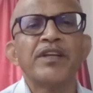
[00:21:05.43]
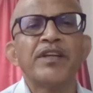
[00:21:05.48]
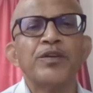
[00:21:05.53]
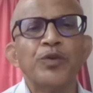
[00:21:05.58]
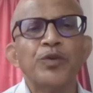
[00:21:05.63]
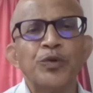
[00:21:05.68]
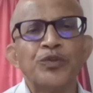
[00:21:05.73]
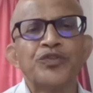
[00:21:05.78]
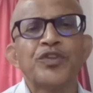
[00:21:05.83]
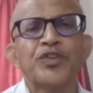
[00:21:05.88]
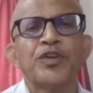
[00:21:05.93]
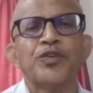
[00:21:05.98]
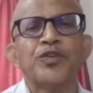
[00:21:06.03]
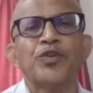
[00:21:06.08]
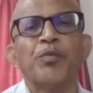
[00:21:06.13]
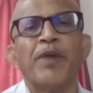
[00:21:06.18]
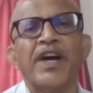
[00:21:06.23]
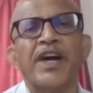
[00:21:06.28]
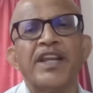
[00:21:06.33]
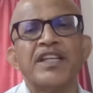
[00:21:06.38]
used to
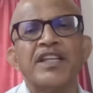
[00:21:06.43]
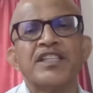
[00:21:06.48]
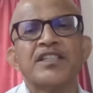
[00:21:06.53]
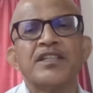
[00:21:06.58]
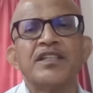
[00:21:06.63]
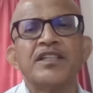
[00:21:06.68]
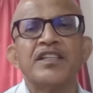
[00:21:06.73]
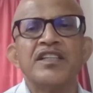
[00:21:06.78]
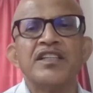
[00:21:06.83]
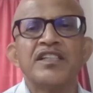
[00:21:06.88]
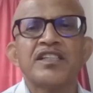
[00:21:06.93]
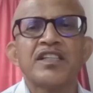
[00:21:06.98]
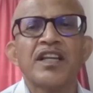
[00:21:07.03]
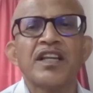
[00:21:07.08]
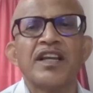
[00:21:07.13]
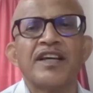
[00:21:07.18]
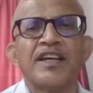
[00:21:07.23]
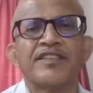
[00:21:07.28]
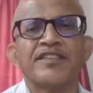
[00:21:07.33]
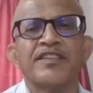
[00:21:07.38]
manage
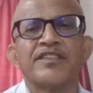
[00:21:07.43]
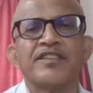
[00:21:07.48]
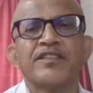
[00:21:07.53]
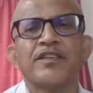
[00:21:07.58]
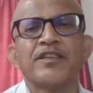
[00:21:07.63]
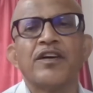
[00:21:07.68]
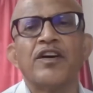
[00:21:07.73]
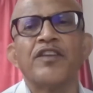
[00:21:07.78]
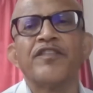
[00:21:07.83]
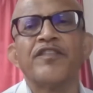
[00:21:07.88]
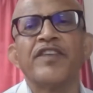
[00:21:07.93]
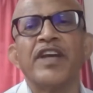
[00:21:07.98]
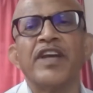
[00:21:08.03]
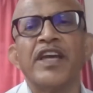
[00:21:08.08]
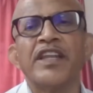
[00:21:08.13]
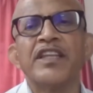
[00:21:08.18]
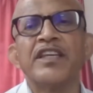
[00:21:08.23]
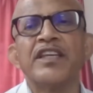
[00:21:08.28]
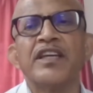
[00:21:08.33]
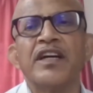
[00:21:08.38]
digital assets of
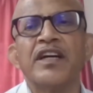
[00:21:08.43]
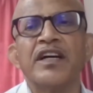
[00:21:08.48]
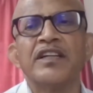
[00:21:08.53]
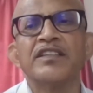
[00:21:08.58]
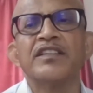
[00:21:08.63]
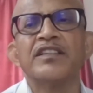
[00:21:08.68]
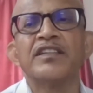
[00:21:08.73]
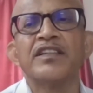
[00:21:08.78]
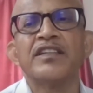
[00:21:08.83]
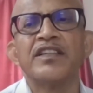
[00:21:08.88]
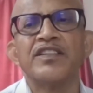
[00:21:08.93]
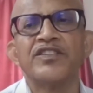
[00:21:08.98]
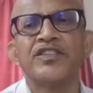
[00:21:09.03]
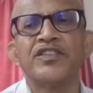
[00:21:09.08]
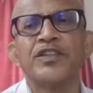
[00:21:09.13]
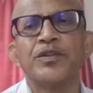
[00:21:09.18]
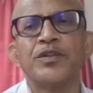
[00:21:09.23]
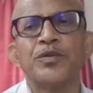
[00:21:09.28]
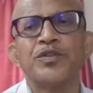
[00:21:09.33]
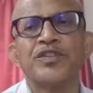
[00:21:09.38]
any other
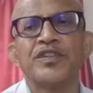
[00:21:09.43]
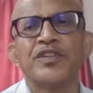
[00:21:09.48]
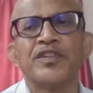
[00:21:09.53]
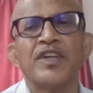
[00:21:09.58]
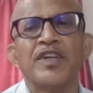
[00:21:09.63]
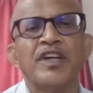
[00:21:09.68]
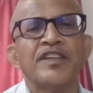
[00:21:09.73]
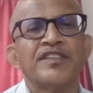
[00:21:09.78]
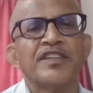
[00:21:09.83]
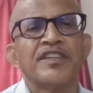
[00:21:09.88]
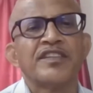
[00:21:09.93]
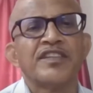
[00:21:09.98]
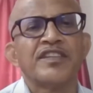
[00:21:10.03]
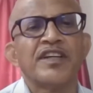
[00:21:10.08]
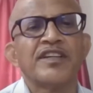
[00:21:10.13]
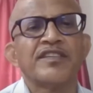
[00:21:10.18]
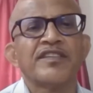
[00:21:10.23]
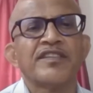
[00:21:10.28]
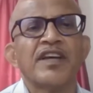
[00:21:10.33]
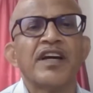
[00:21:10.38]
institution, such
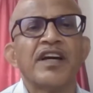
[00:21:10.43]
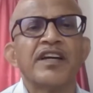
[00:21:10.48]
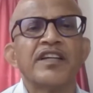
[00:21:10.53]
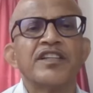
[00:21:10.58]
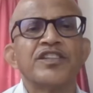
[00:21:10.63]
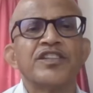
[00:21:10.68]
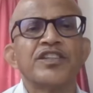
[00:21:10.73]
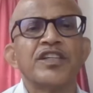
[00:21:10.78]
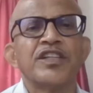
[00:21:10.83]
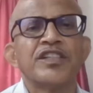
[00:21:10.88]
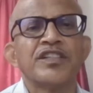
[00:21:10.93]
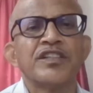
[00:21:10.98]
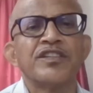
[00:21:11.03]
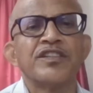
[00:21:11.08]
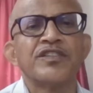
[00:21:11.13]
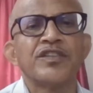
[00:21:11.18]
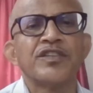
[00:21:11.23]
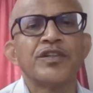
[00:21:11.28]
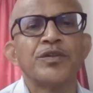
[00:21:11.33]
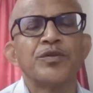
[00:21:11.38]
as higher education
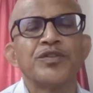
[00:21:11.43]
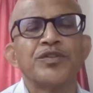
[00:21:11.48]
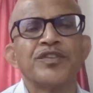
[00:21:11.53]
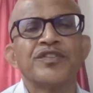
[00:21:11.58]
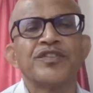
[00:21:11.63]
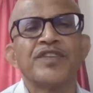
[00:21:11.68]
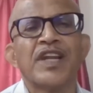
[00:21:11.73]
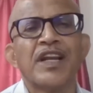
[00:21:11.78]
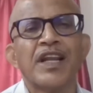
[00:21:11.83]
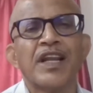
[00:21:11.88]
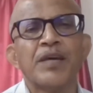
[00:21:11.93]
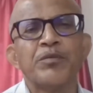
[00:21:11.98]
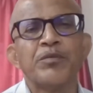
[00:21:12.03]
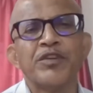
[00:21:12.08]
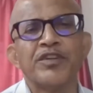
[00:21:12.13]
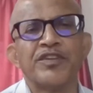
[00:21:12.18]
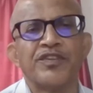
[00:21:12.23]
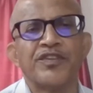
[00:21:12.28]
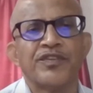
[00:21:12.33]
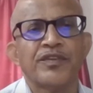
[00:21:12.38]
institutions and
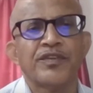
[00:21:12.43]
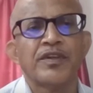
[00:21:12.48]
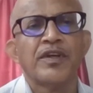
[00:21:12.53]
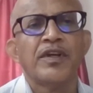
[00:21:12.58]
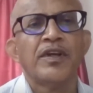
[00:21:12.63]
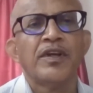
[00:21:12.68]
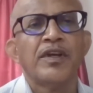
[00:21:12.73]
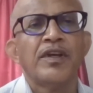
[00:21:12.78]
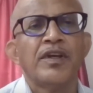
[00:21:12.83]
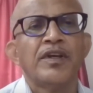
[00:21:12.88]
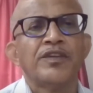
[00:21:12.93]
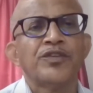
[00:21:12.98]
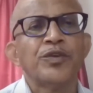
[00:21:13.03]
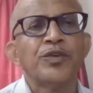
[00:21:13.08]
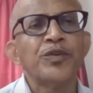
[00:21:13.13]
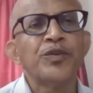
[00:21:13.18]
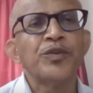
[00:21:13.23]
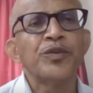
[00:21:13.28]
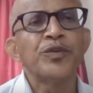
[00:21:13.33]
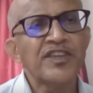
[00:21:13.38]
libraries. So
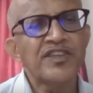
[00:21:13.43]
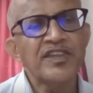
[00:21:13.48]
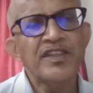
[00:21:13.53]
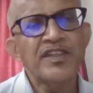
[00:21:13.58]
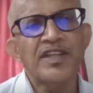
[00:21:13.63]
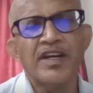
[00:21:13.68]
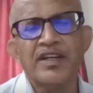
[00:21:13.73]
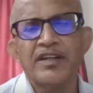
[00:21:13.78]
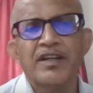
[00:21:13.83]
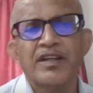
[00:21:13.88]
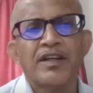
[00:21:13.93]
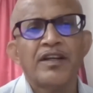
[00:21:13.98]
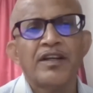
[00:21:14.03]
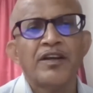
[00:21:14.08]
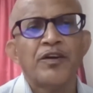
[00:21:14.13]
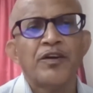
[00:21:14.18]
you can see that